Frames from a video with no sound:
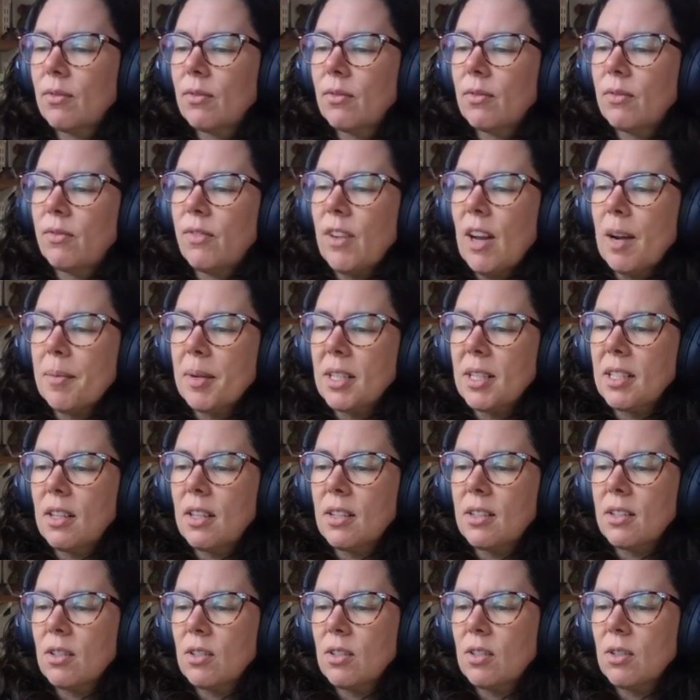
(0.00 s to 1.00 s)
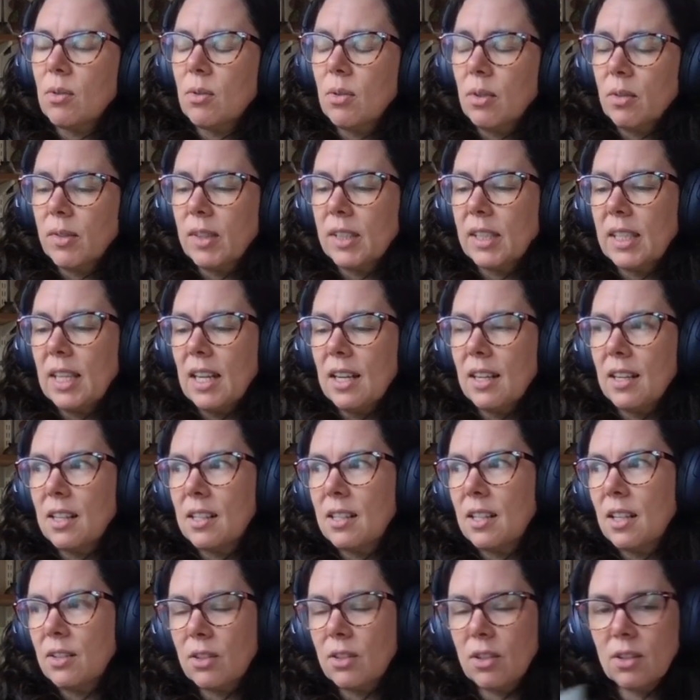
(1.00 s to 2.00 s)
fabric scissors or really any
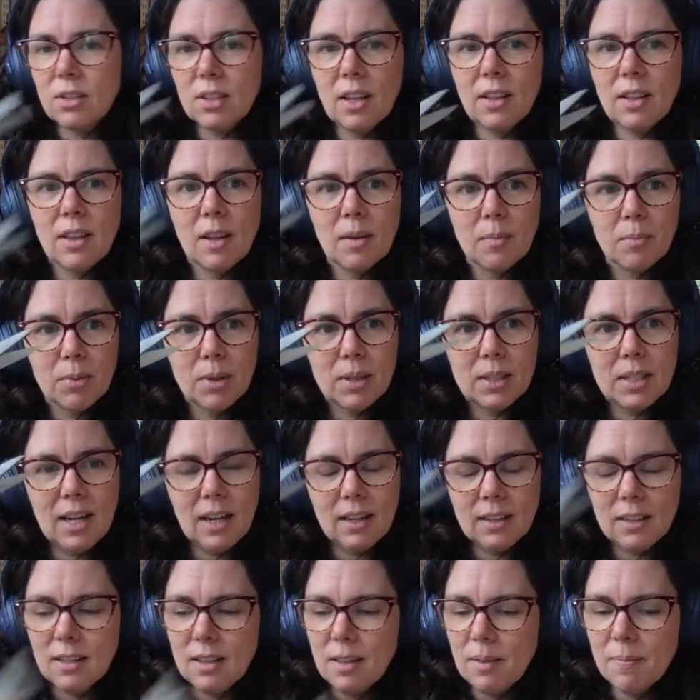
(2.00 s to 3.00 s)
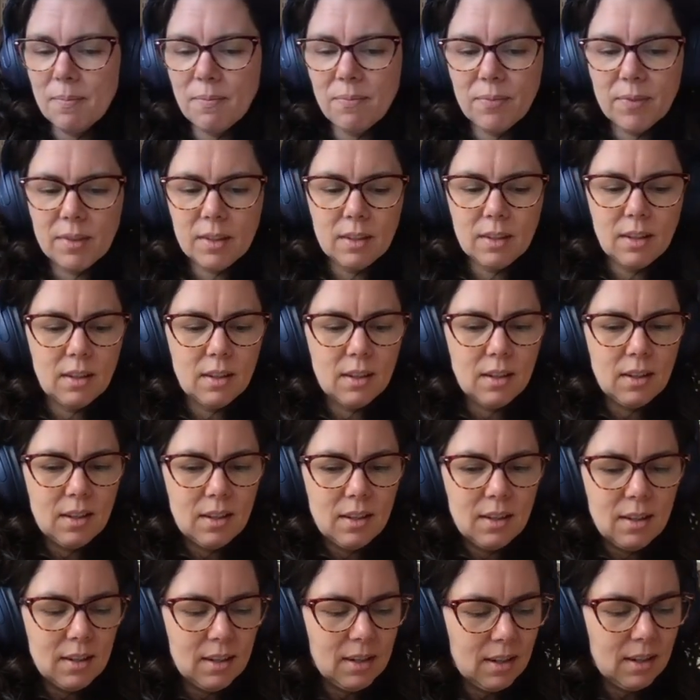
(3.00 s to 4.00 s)
scissors and then protect them.
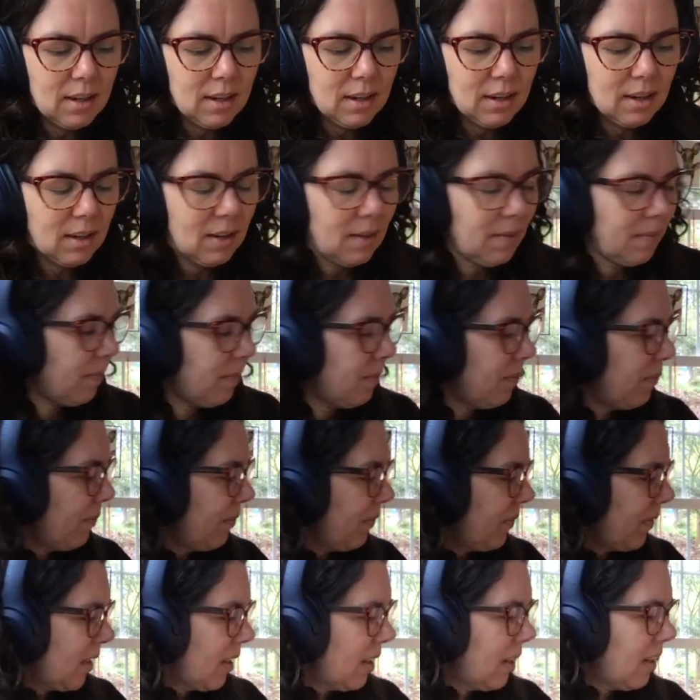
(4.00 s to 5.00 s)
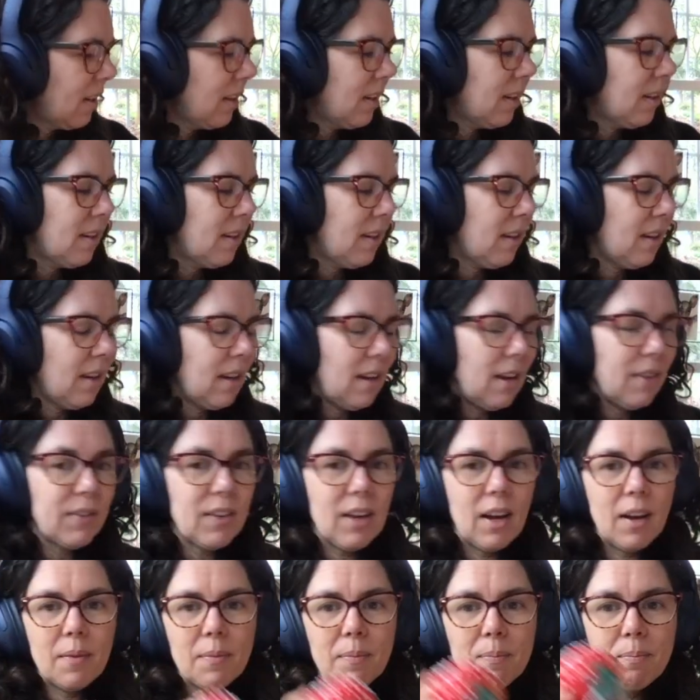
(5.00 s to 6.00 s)
Um, I've
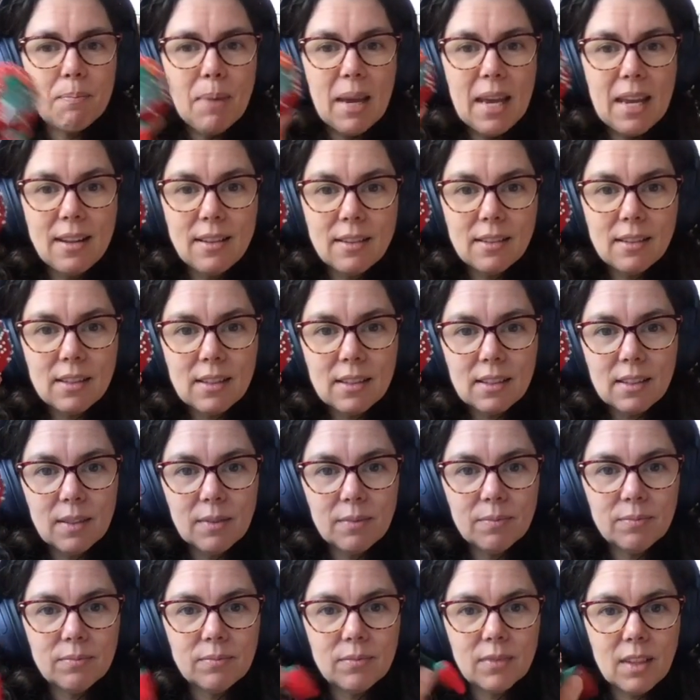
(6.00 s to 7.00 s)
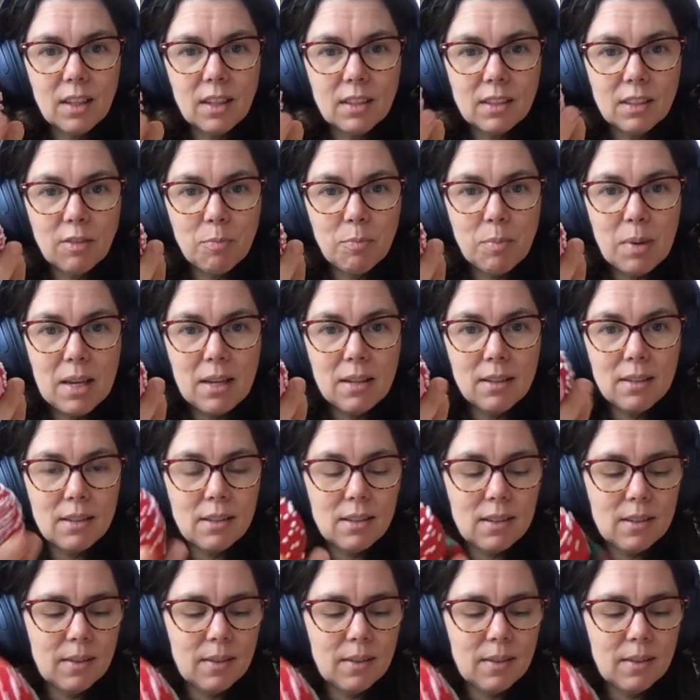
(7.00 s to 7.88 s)
got pins, lots of pins.